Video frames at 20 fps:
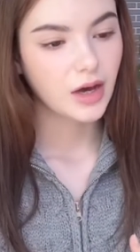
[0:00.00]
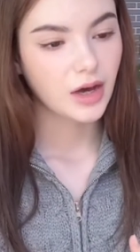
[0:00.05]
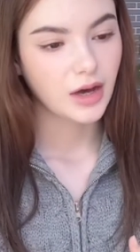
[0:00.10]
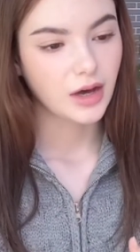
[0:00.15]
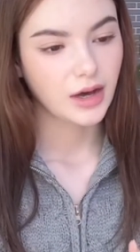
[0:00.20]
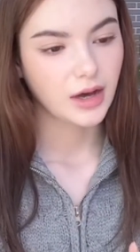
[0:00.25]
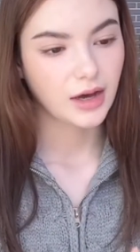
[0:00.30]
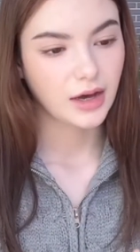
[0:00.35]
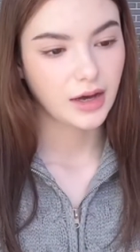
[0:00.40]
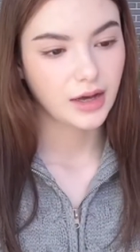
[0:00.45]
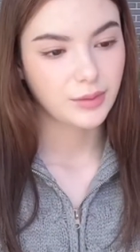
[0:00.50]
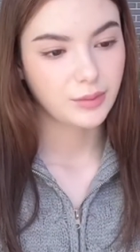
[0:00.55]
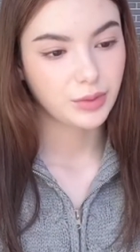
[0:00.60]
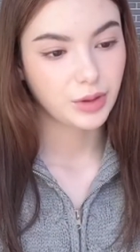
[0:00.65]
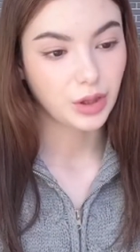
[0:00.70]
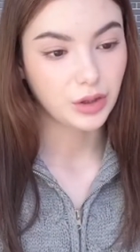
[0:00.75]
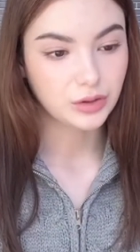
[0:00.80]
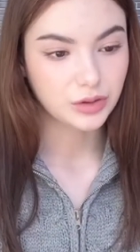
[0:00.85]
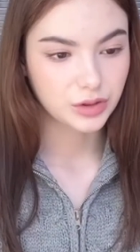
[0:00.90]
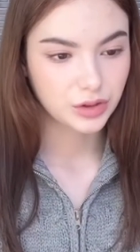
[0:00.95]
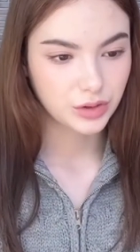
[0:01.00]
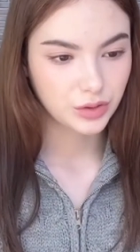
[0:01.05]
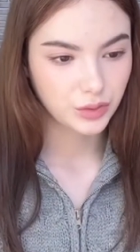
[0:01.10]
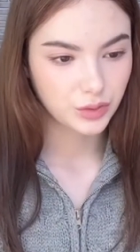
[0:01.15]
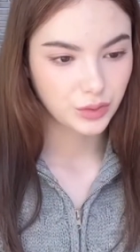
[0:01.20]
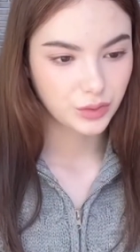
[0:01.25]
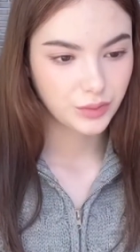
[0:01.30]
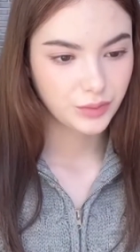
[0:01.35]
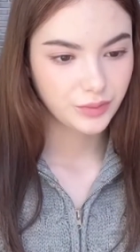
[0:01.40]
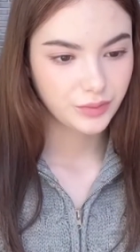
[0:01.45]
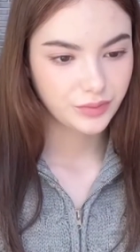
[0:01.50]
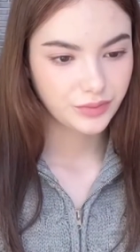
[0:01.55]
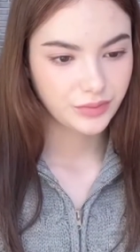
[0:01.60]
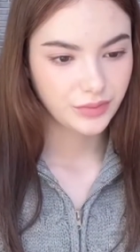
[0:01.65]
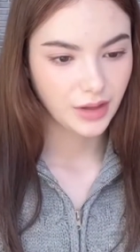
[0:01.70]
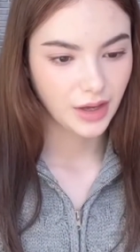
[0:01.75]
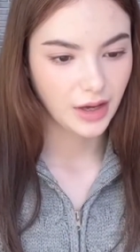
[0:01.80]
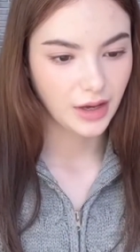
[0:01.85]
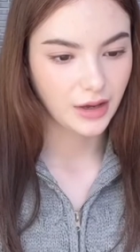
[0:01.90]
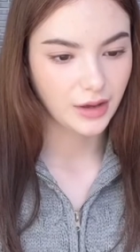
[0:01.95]
I belong to,
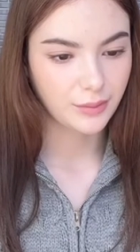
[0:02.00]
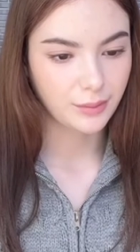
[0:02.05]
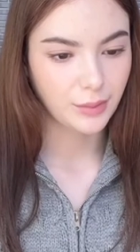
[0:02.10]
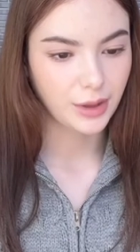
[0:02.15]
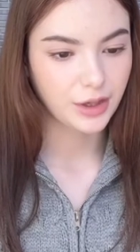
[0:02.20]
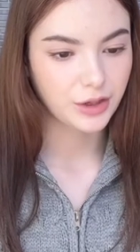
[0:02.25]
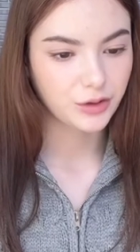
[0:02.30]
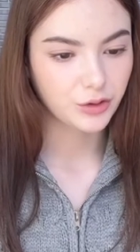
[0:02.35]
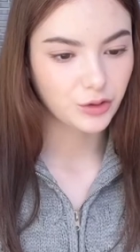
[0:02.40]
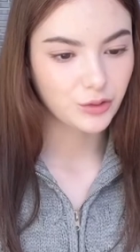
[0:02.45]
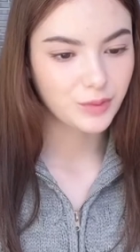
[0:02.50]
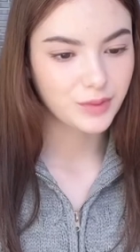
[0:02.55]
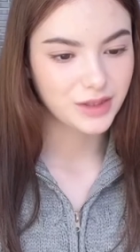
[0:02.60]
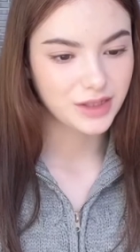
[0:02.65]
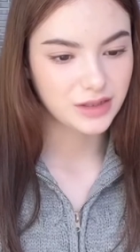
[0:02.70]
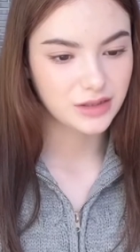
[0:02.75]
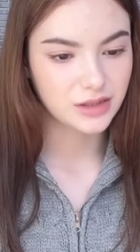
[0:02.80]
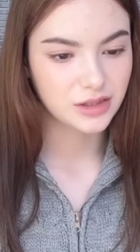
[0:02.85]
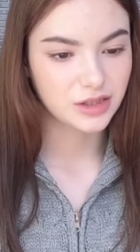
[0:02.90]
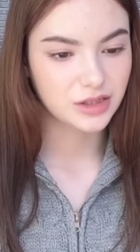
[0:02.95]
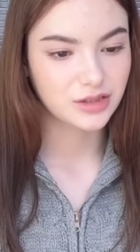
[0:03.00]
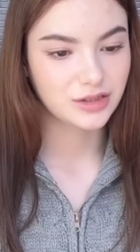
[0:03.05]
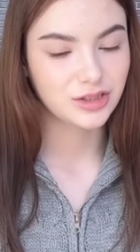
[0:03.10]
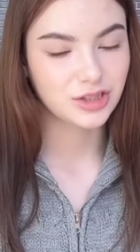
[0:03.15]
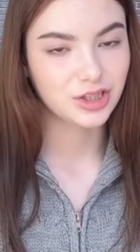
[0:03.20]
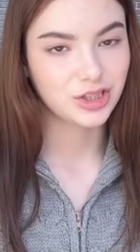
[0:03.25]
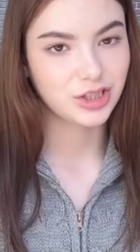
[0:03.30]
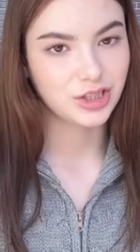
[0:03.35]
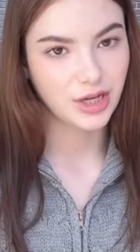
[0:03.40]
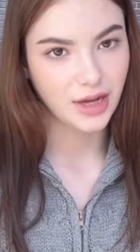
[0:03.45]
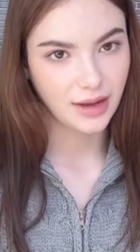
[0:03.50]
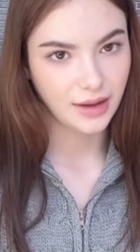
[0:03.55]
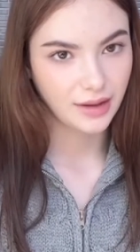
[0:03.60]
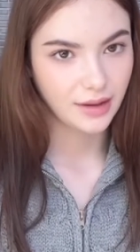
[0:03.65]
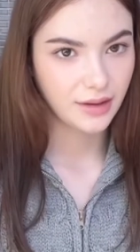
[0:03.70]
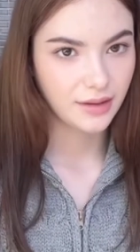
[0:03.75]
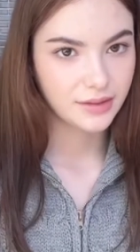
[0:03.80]
and my group is J.